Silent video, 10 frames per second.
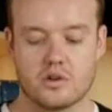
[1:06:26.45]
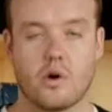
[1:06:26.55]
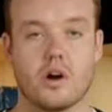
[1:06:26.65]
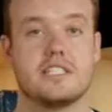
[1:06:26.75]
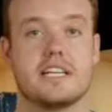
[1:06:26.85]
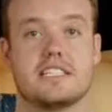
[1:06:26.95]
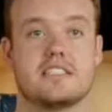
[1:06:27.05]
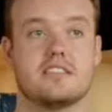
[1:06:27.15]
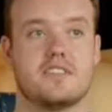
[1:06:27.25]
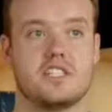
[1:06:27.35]

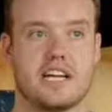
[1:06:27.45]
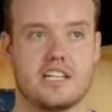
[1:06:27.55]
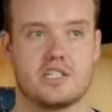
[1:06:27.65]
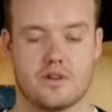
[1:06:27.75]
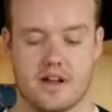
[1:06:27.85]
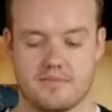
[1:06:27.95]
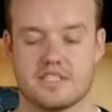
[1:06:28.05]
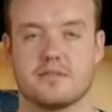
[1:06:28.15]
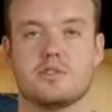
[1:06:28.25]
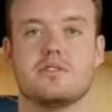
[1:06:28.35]
Gorgeous Vachetta
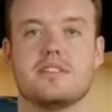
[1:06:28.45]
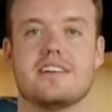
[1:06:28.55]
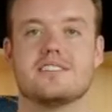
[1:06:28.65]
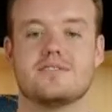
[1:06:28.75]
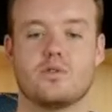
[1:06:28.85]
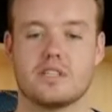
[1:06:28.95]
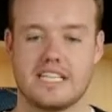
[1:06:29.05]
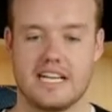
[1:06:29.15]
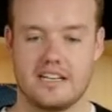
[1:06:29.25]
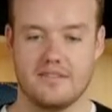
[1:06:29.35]
trim. This is from
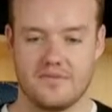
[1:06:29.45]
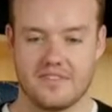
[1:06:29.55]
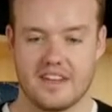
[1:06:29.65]
2014.